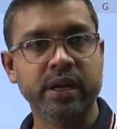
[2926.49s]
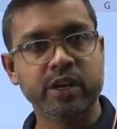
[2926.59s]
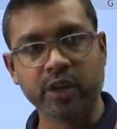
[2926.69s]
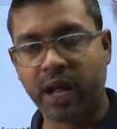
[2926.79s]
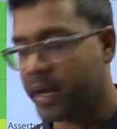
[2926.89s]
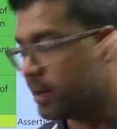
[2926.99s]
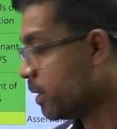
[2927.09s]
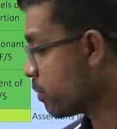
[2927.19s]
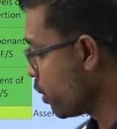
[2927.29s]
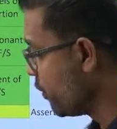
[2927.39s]
Your
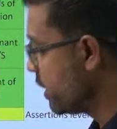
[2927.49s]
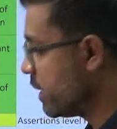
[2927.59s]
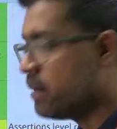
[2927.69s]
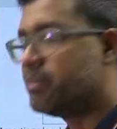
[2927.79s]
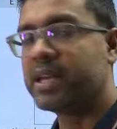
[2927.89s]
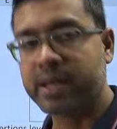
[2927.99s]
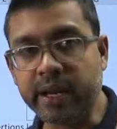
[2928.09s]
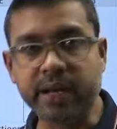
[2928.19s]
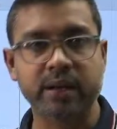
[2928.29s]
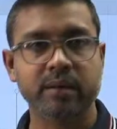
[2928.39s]
ultimate profit can be
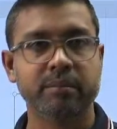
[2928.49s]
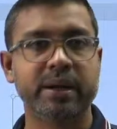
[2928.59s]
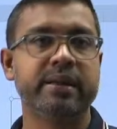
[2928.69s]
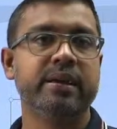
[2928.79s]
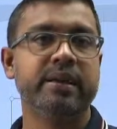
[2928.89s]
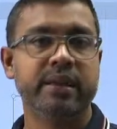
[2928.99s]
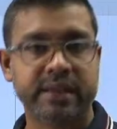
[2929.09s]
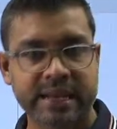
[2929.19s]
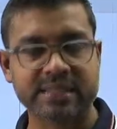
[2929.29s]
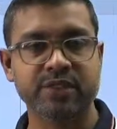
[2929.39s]
correct, but
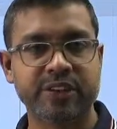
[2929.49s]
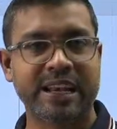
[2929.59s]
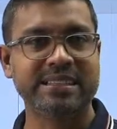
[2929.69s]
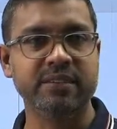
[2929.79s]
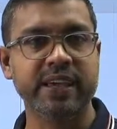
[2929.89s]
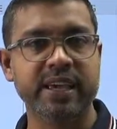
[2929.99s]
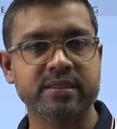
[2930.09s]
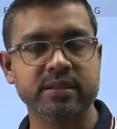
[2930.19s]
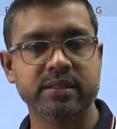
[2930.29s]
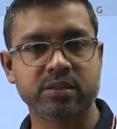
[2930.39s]
if
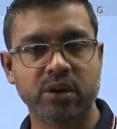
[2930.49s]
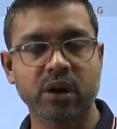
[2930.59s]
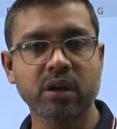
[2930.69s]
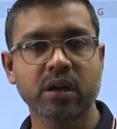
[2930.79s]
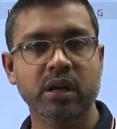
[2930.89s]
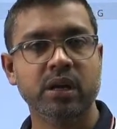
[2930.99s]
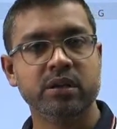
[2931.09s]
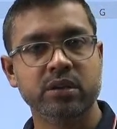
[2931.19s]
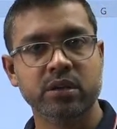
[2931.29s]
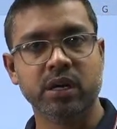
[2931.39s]
classification is wrong,
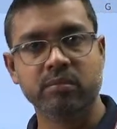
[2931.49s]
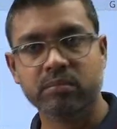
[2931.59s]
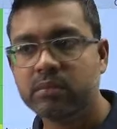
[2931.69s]
your